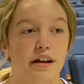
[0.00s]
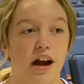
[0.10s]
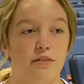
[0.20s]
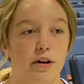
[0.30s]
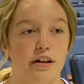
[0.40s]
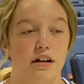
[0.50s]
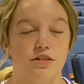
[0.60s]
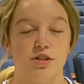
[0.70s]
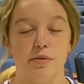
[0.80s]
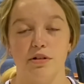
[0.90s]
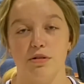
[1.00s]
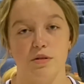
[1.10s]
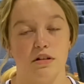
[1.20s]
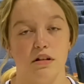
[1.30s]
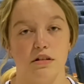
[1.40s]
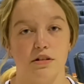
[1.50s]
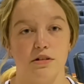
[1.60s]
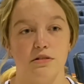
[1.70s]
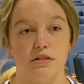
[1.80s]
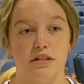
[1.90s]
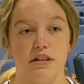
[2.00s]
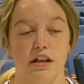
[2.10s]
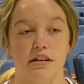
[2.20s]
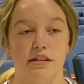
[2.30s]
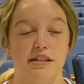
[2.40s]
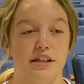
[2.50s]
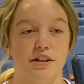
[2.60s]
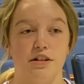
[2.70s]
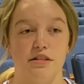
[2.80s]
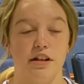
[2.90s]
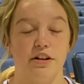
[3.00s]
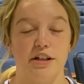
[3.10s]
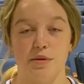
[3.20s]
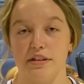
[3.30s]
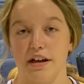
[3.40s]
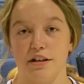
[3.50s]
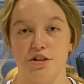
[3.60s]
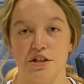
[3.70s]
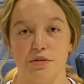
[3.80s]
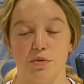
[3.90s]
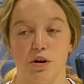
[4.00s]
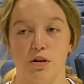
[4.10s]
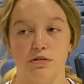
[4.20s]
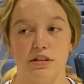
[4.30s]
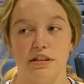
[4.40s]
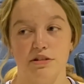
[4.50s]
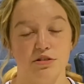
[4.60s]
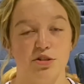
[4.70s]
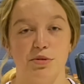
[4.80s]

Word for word: I've already gotten super close with a lot of the girls, and the seniors that graduated last year were all still super